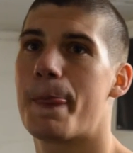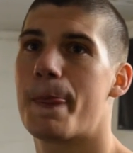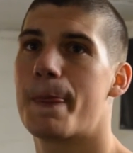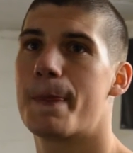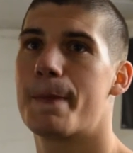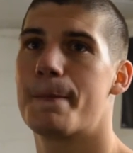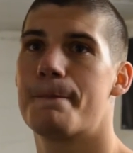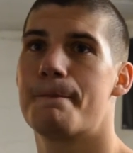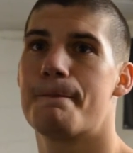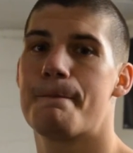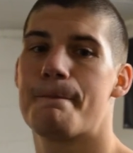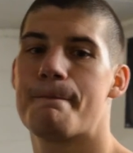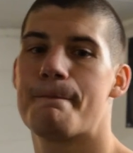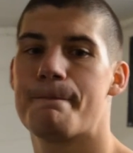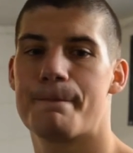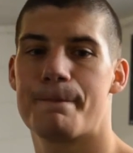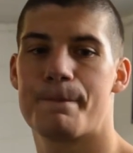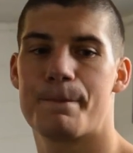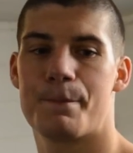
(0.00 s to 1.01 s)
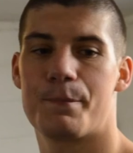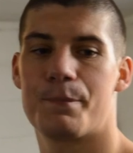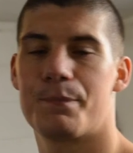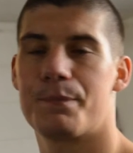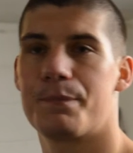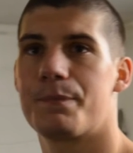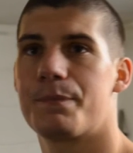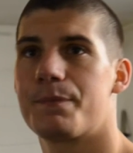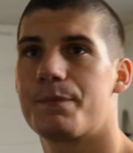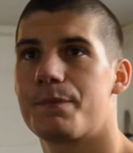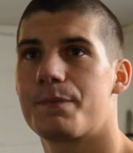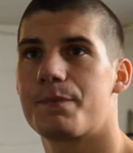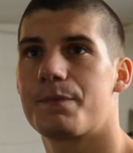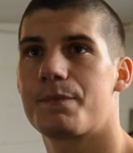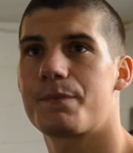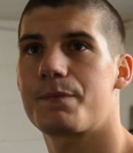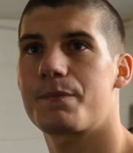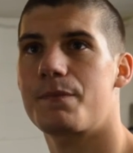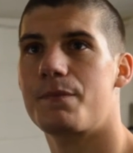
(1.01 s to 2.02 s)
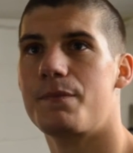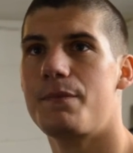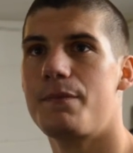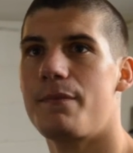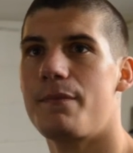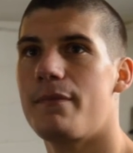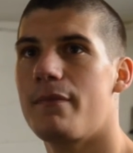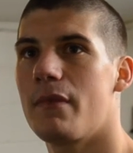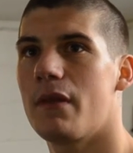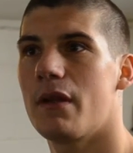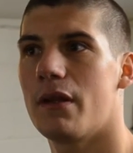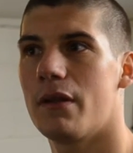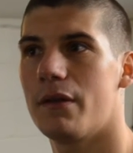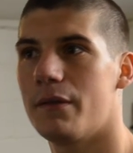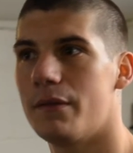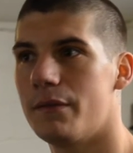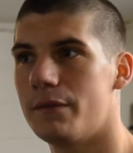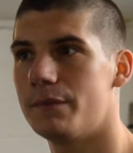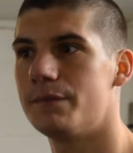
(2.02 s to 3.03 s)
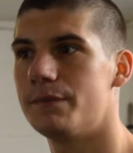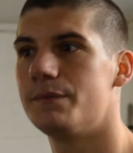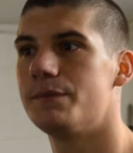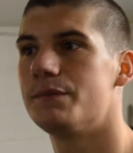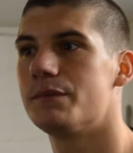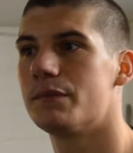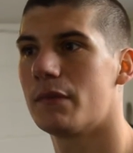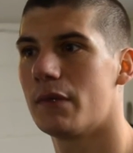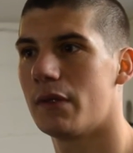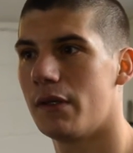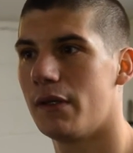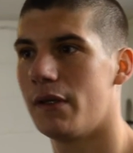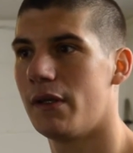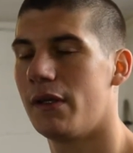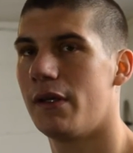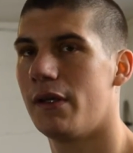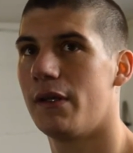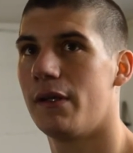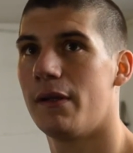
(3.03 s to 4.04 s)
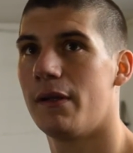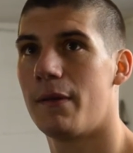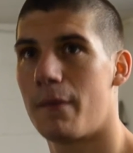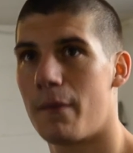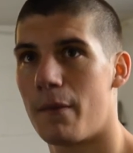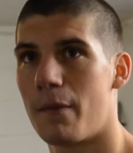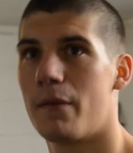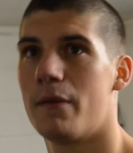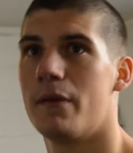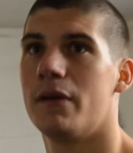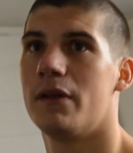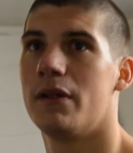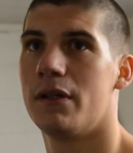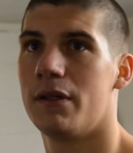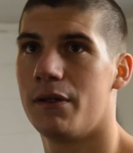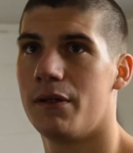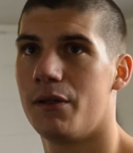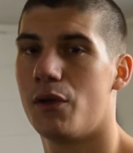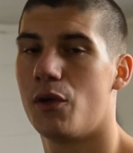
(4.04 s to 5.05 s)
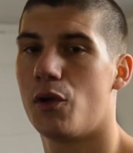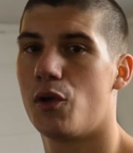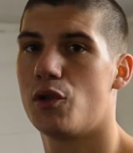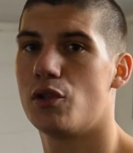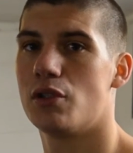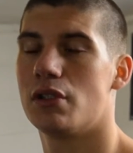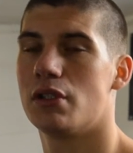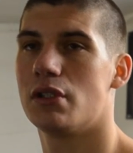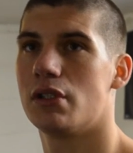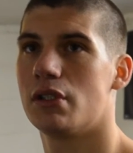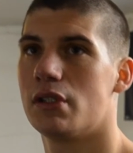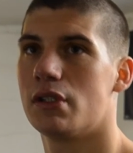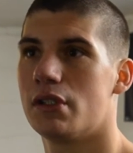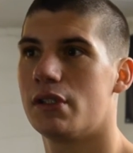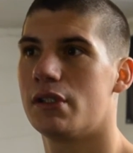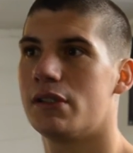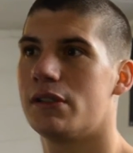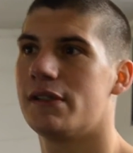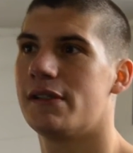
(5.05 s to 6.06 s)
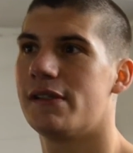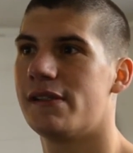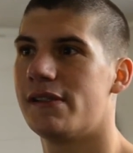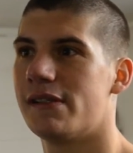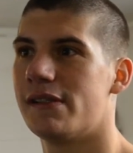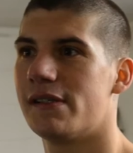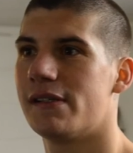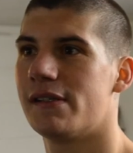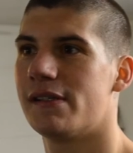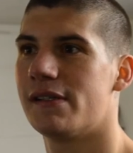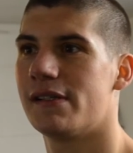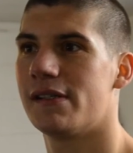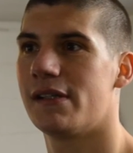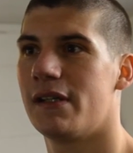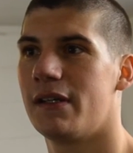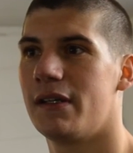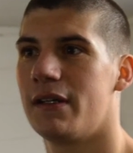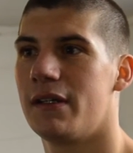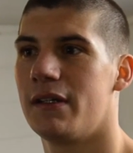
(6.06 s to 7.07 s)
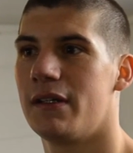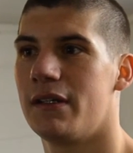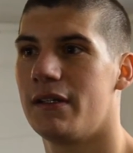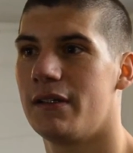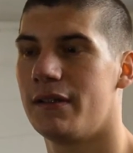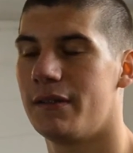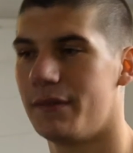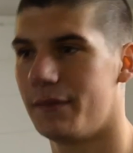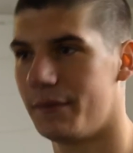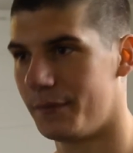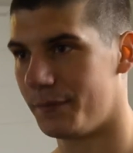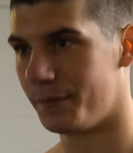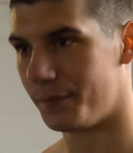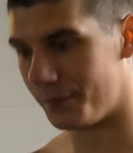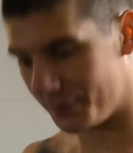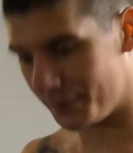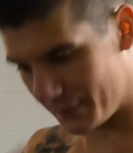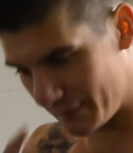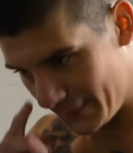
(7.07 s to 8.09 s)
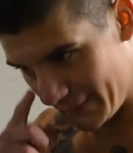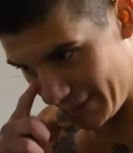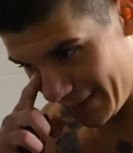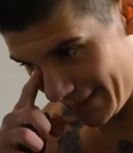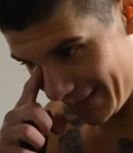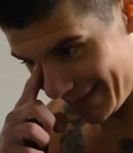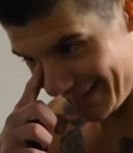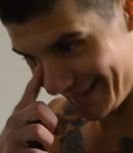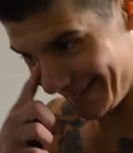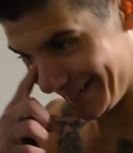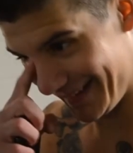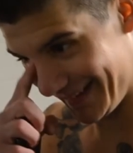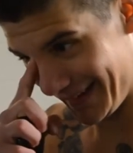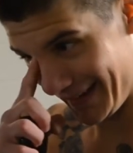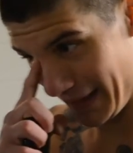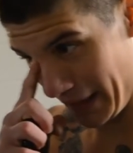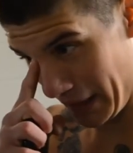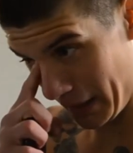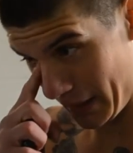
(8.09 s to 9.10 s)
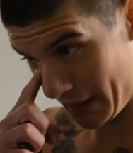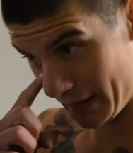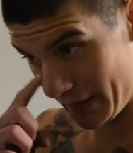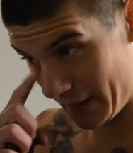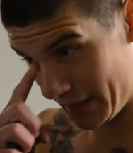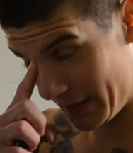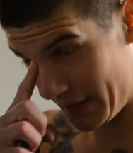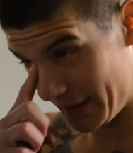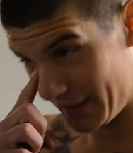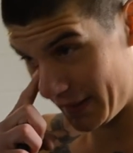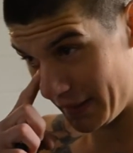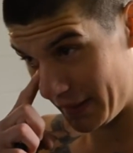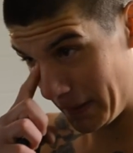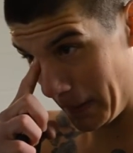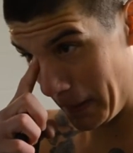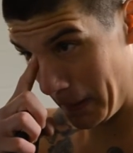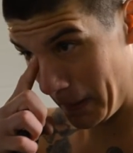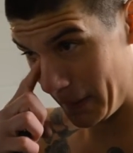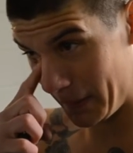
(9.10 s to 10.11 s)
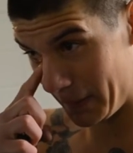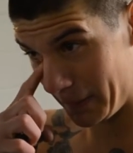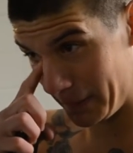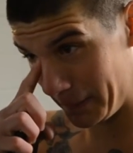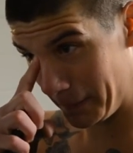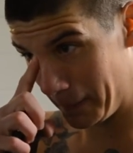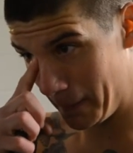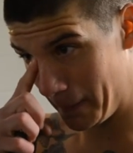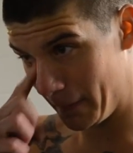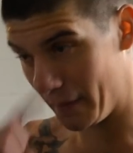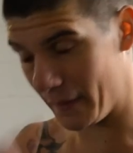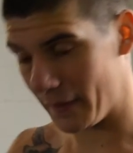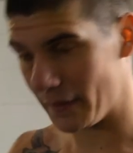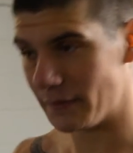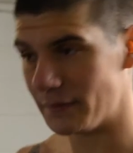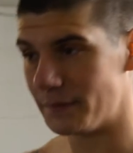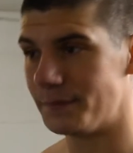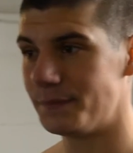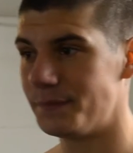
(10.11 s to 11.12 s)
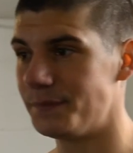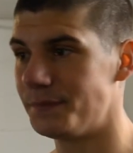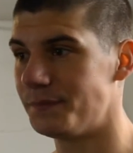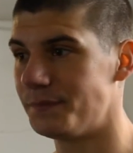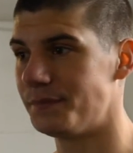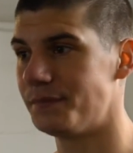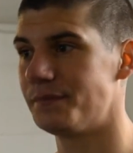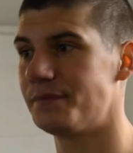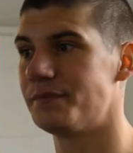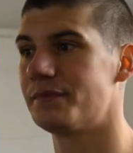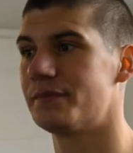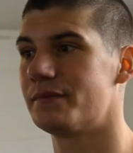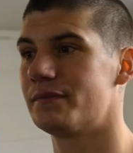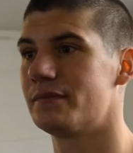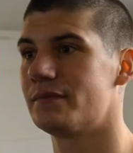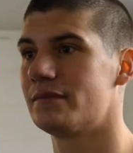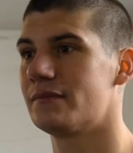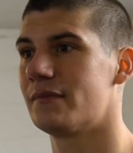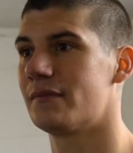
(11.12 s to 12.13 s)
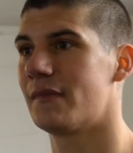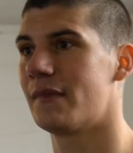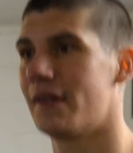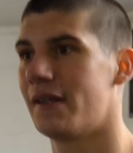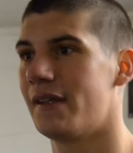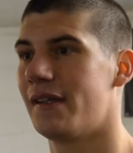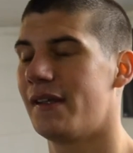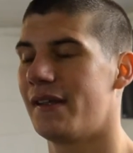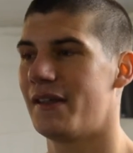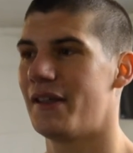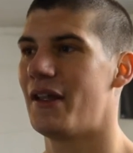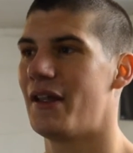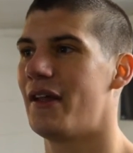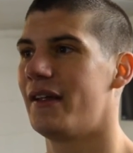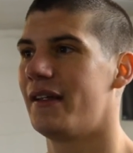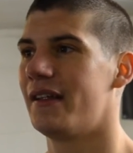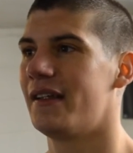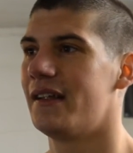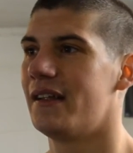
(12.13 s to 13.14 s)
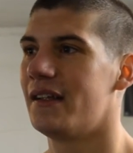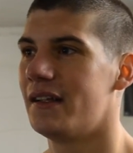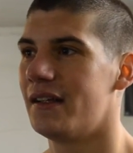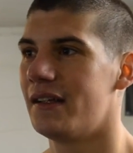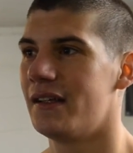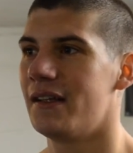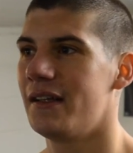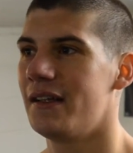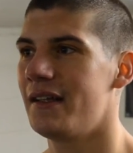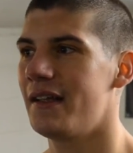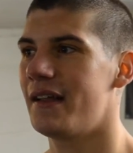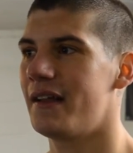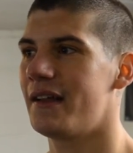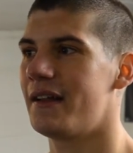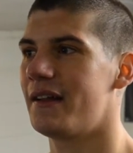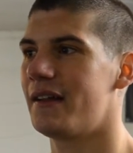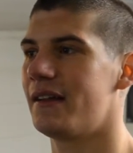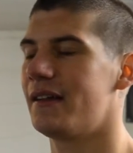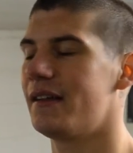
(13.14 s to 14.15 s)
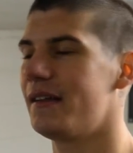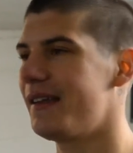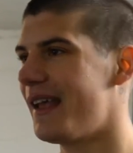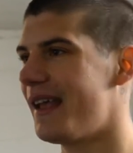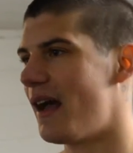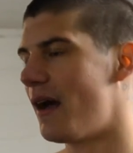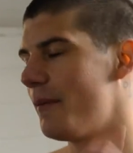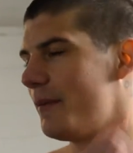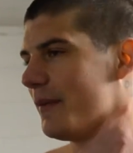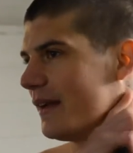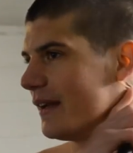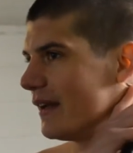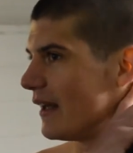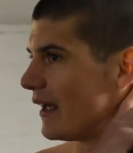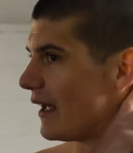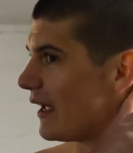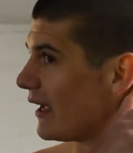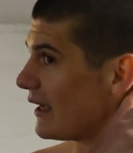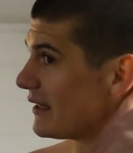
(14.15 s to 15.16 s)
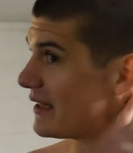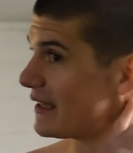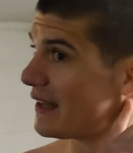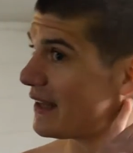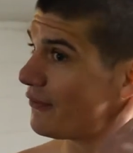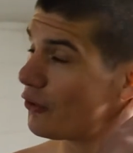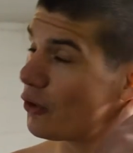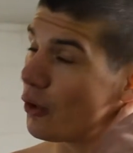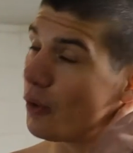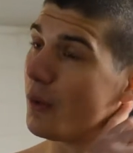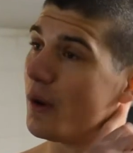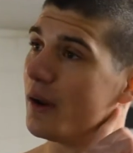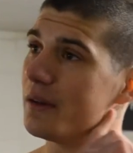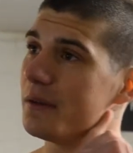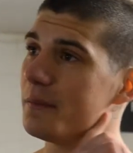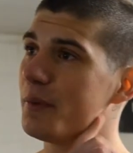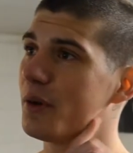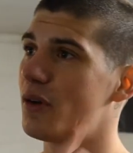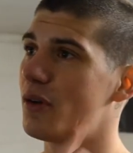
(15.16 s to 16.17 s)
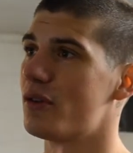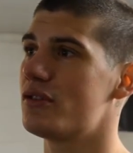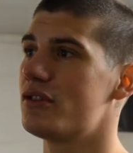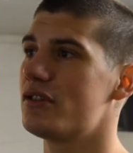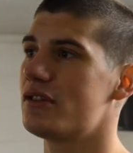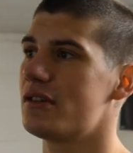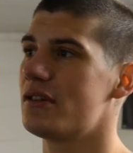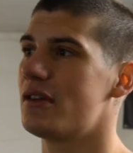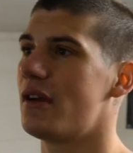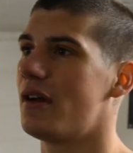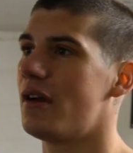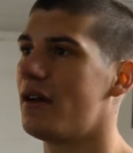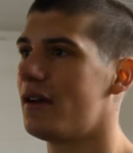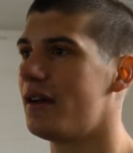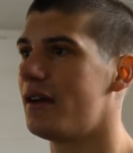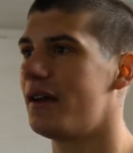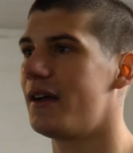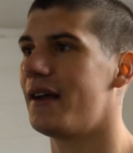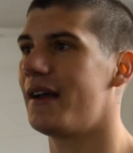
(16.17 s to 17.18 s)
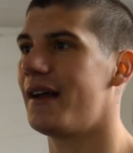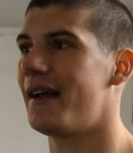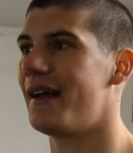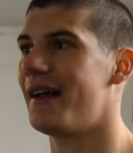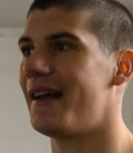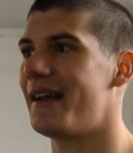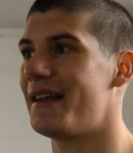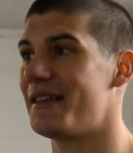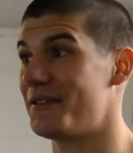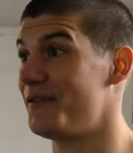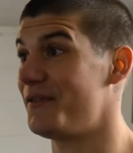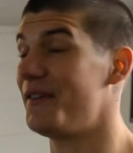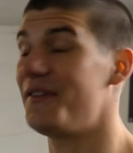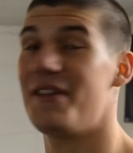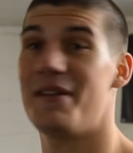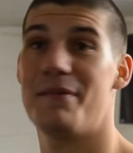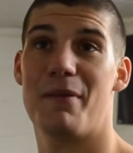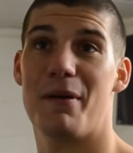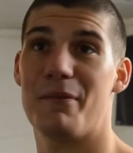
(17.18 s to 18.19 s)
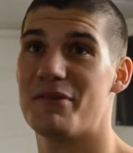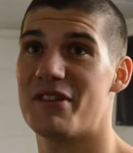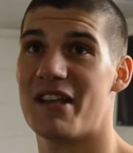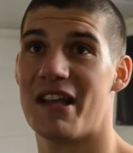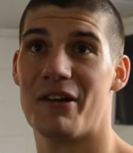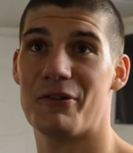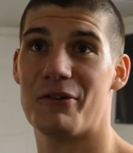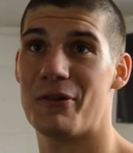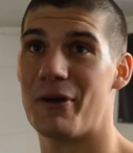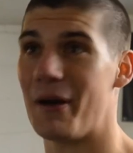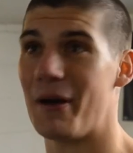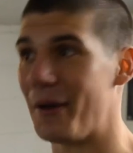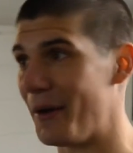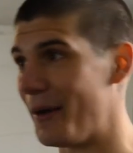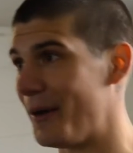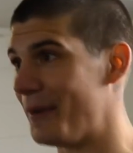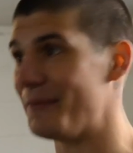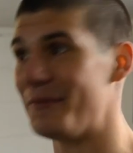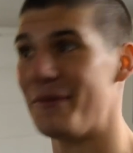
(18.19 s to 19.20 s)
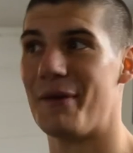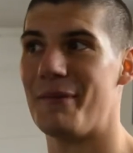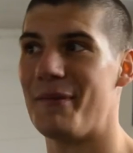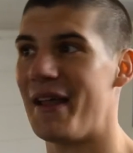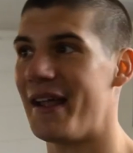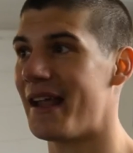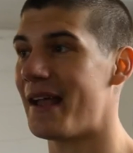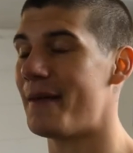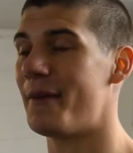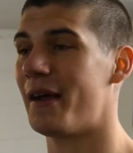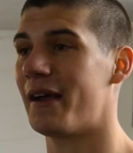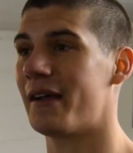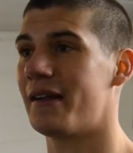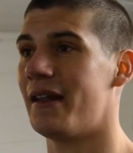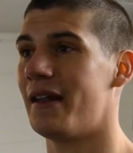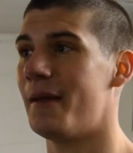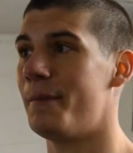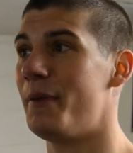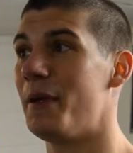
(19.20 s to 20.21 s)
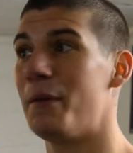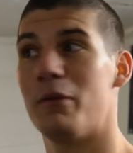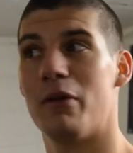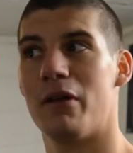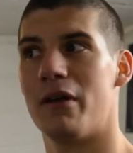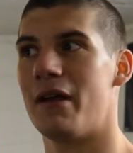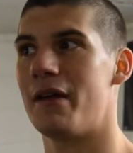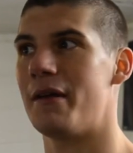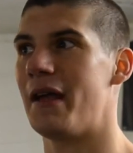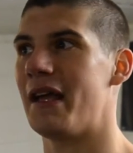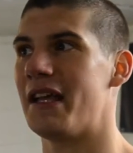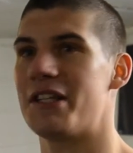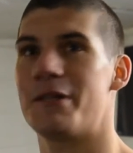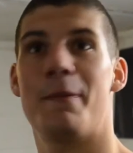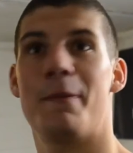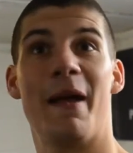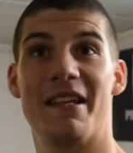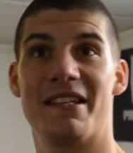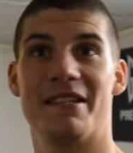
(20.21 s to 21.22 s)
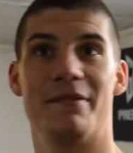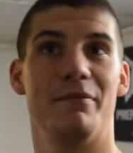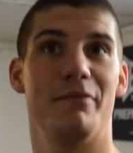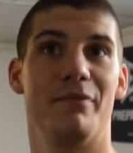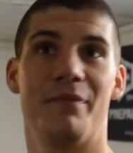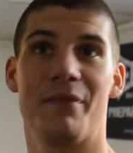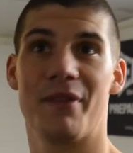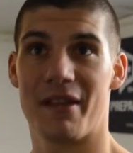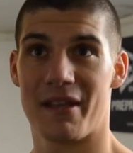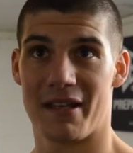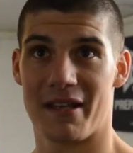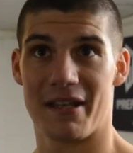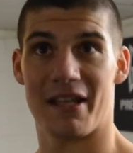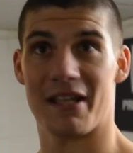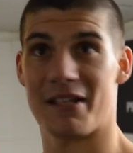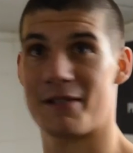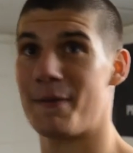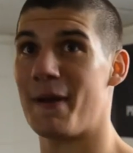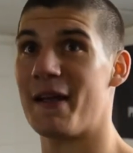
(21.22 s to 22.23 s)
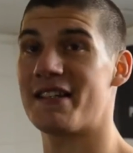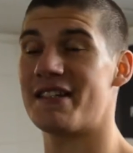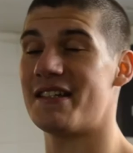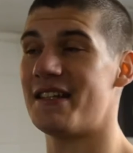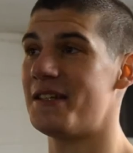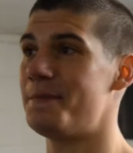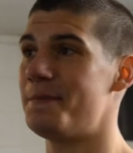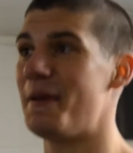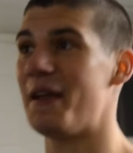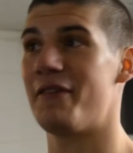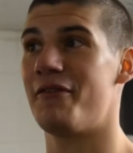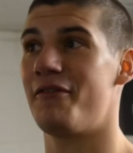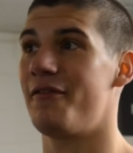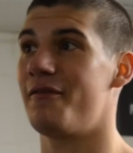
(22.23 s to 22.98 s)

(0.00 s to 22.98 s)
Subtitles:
People are going to be travelling away for that return fight to Braintree. What can they expect to see? Not only the fans from Norwich who are going to be travelling over, but the fans that are going to be watching from Essex and elsewhere. Yeah, I mean, that's a difficult one because it's 15 months out. I'm now getting back and people are expecting this big...